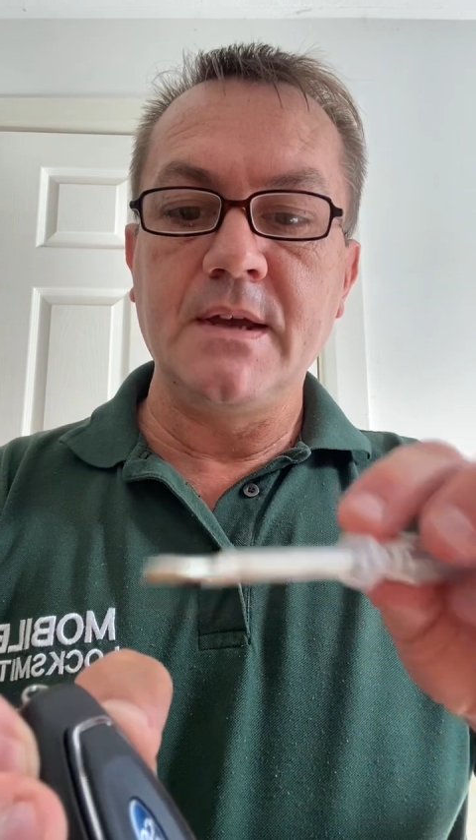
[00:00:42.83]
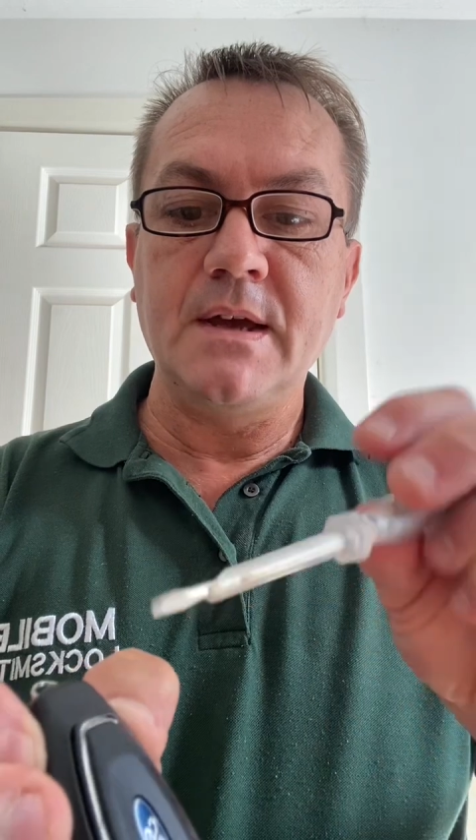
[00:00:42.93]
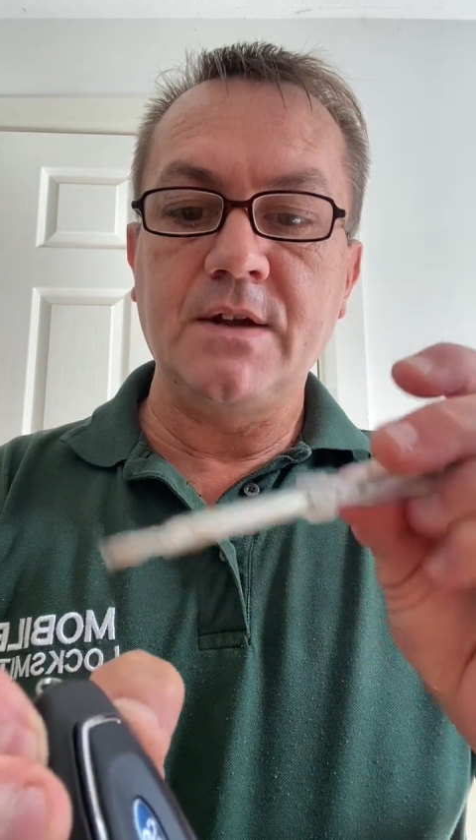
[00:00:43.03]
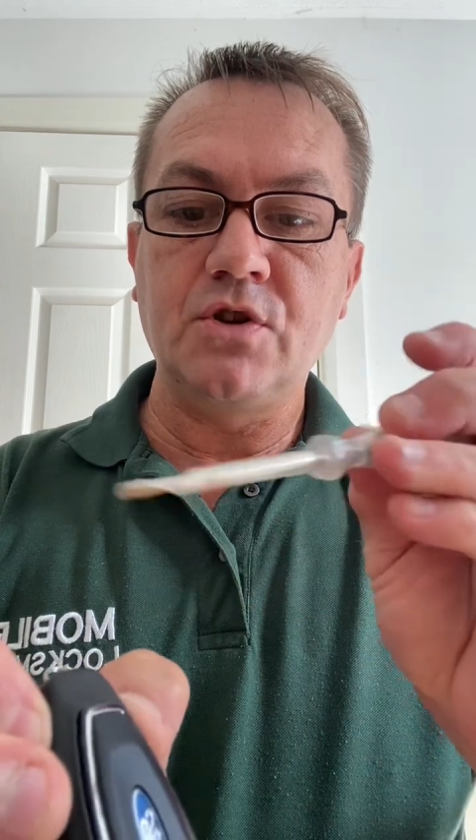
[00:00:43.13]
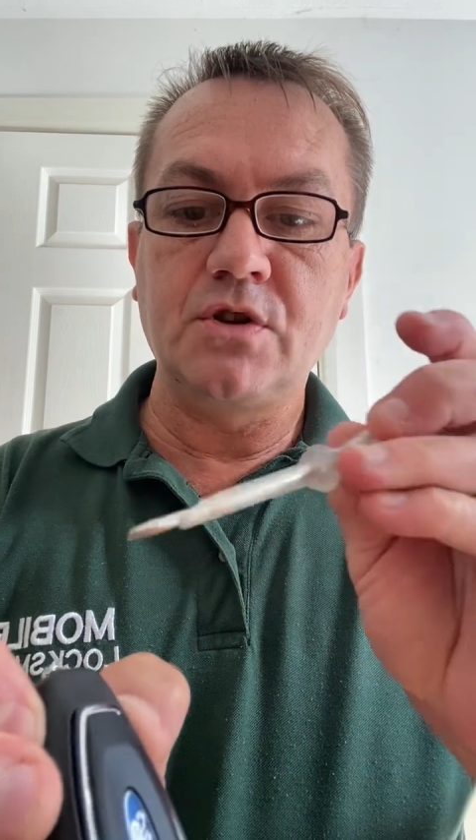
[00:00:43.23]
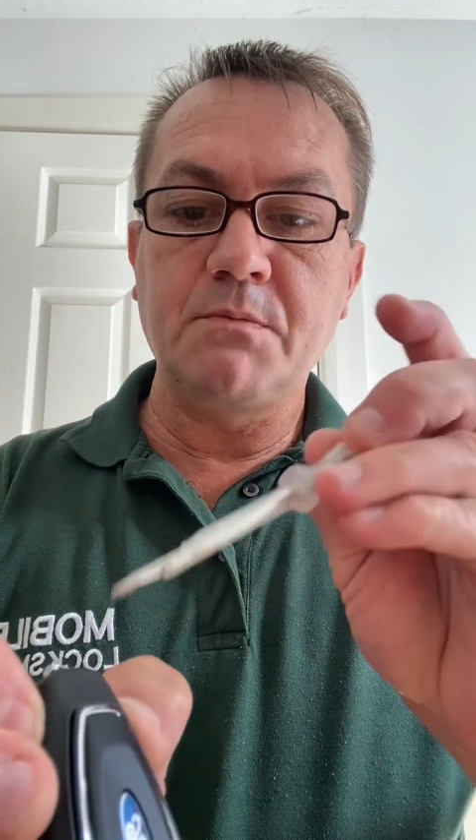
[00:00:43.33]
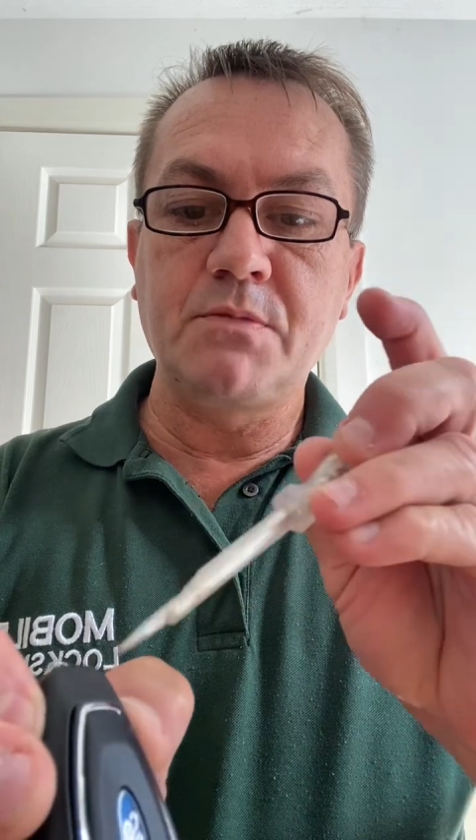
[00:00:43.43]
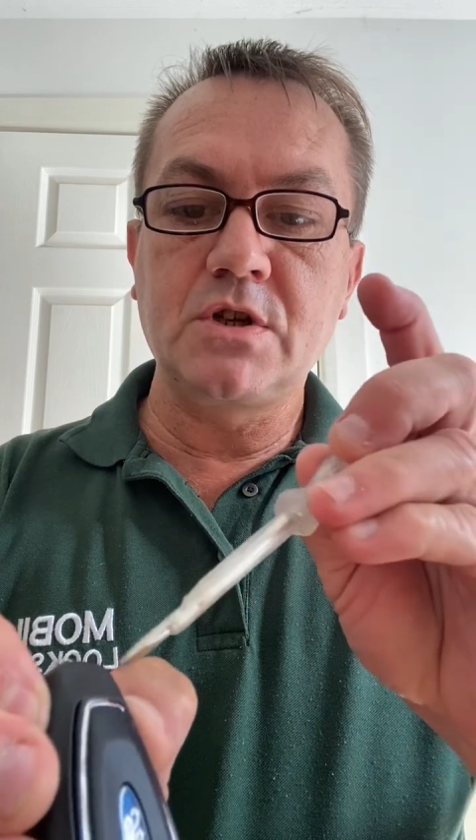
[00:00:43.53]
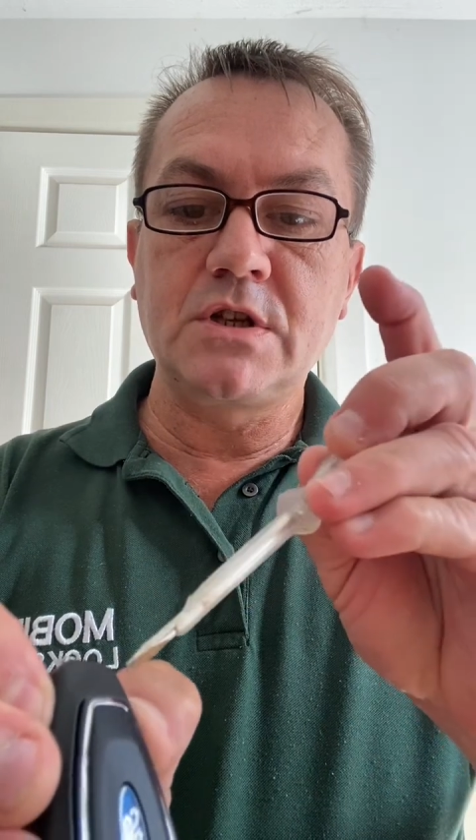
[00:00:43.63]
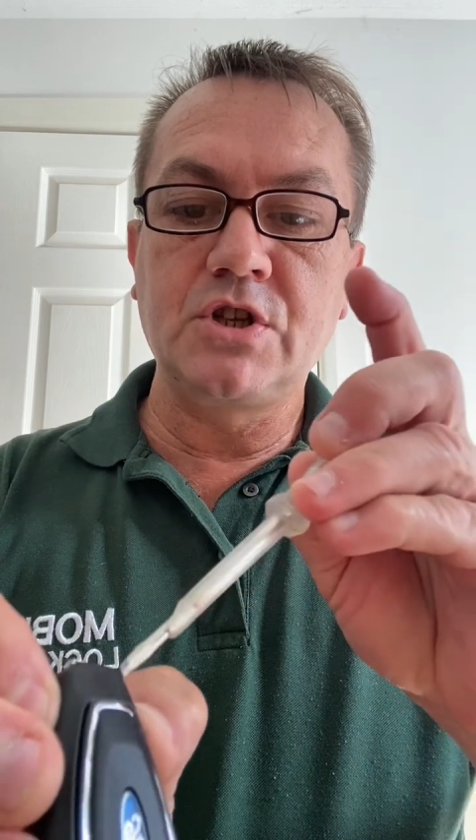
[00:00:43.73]
and
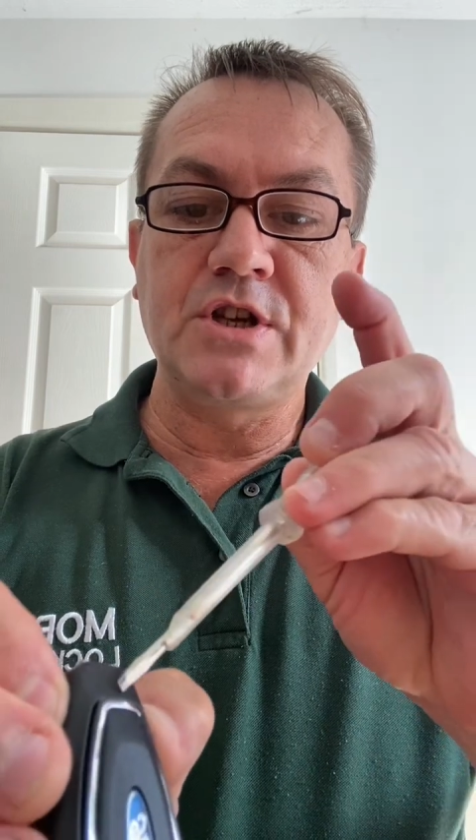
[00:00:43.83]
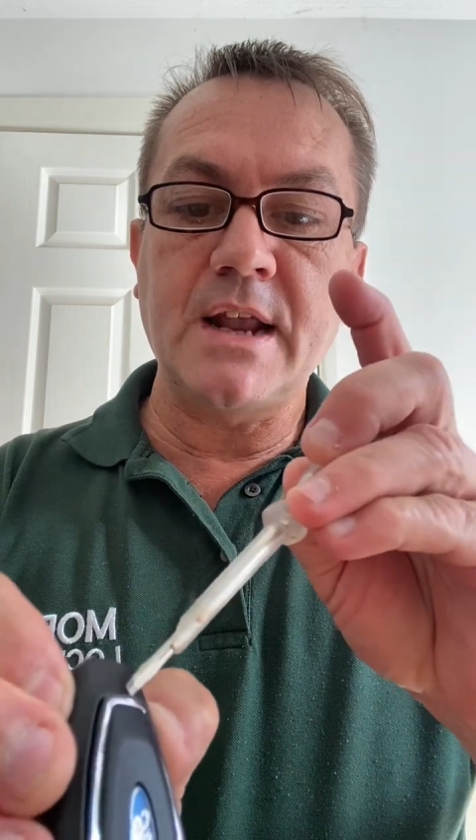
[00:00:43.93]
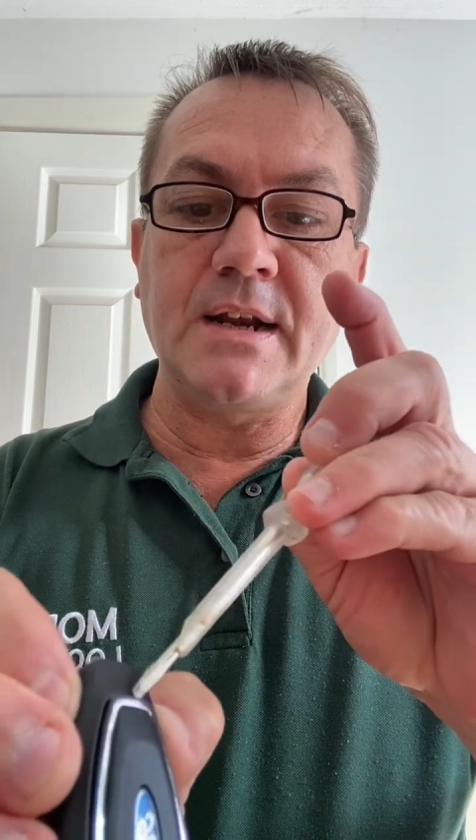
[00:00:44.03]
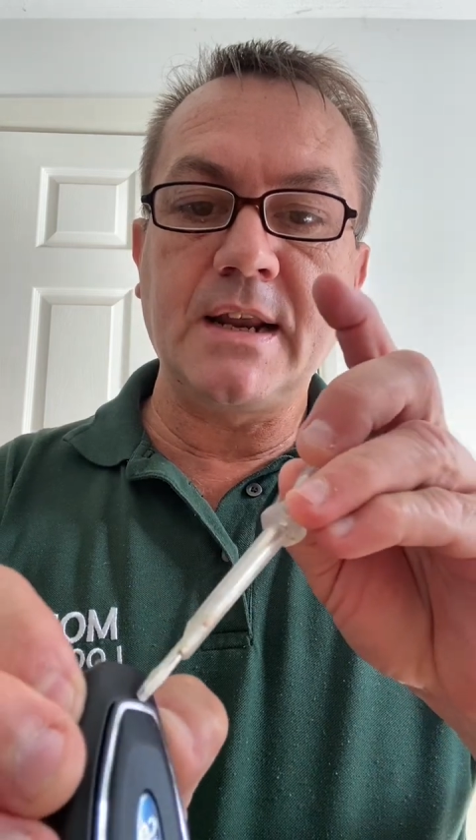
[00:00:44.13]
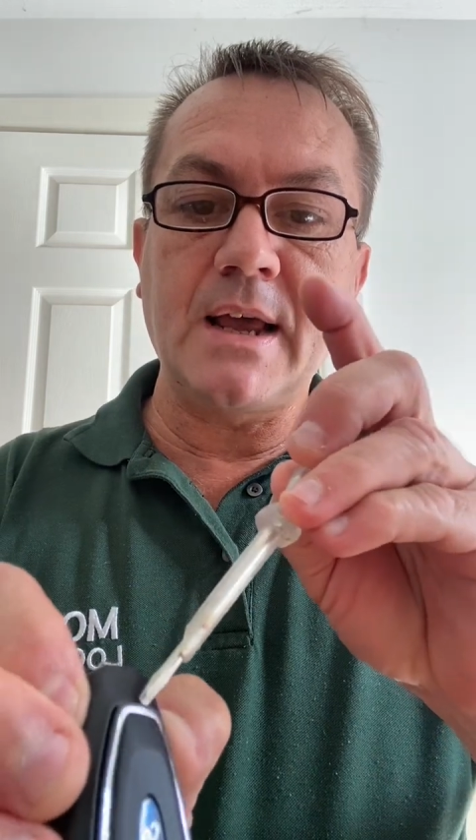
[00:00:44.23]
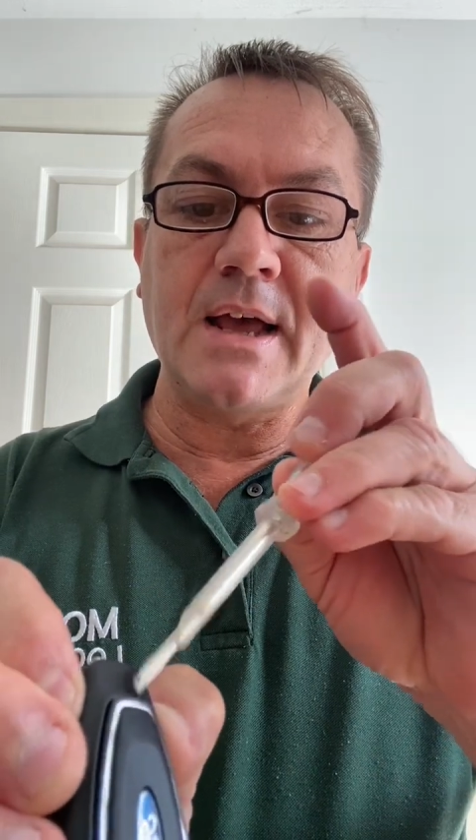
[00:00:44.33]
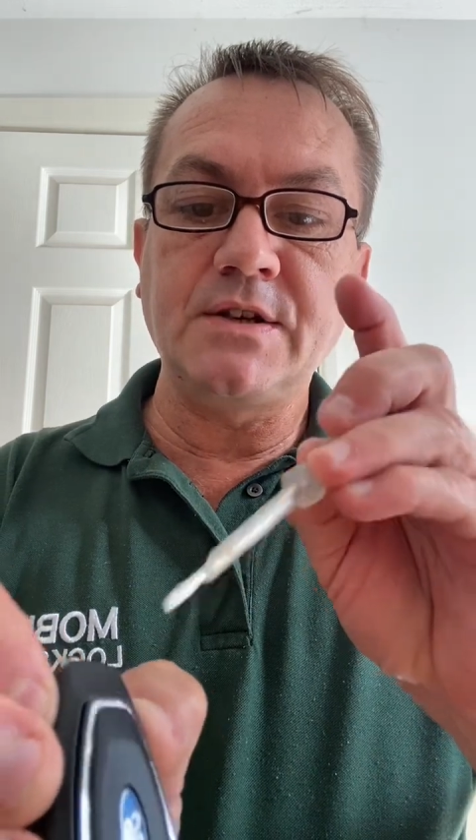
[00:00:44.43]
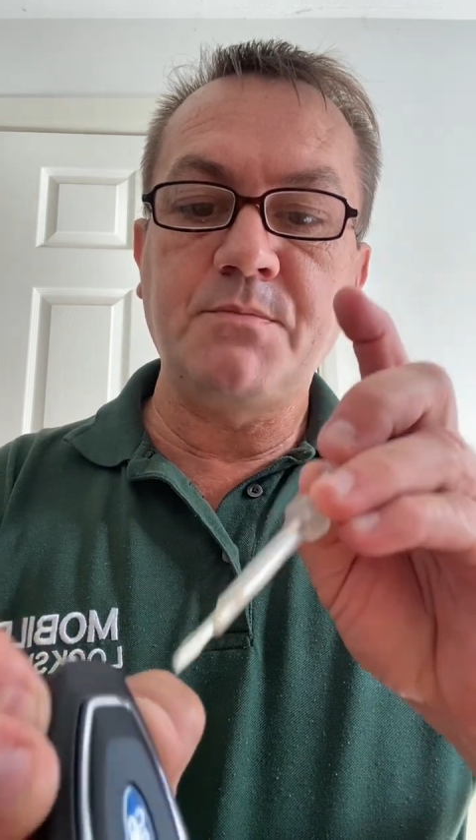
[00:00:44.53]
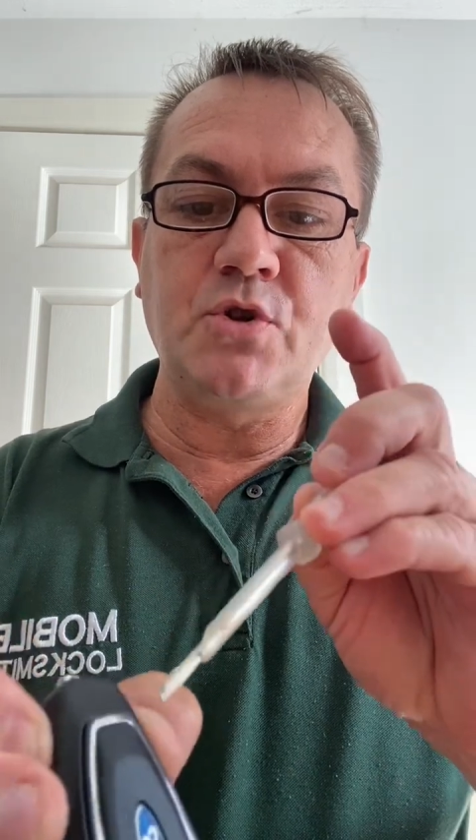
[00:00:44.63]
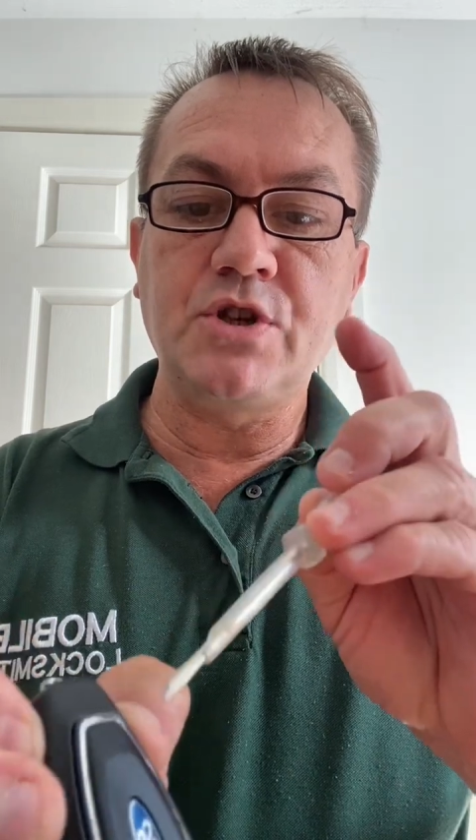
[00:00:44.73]
just gently, as you
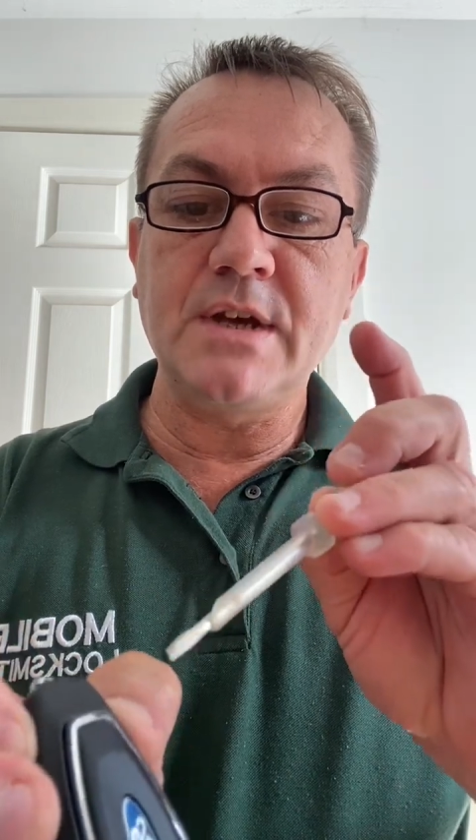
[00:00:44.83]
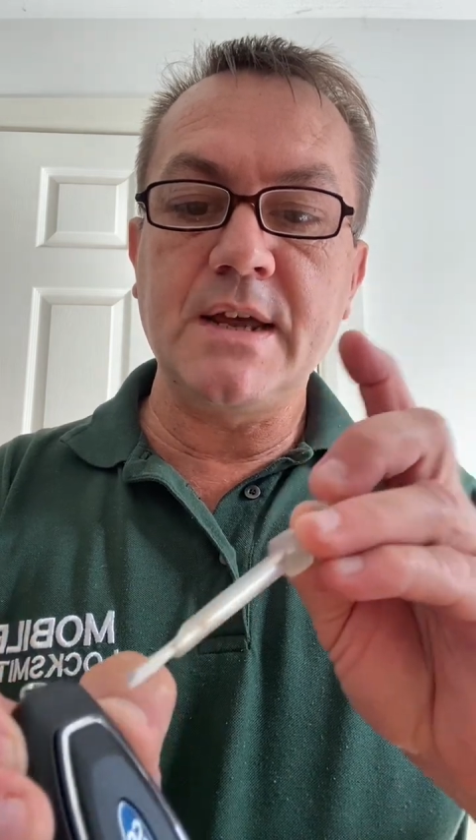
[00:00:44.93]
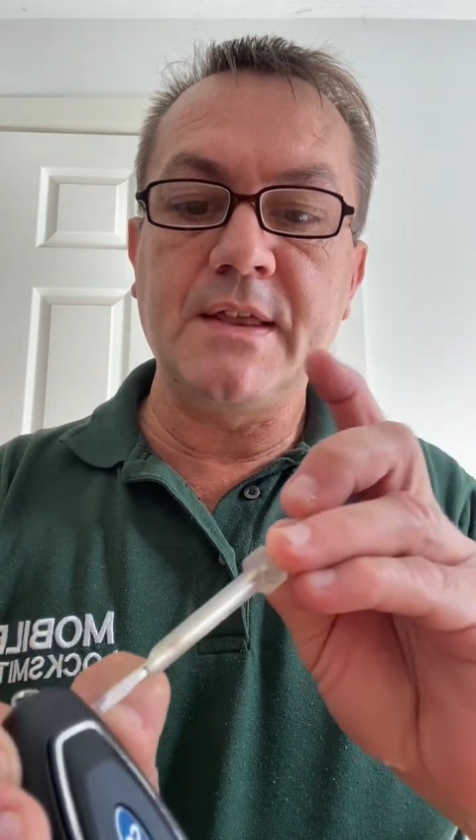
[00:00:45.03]
push it in,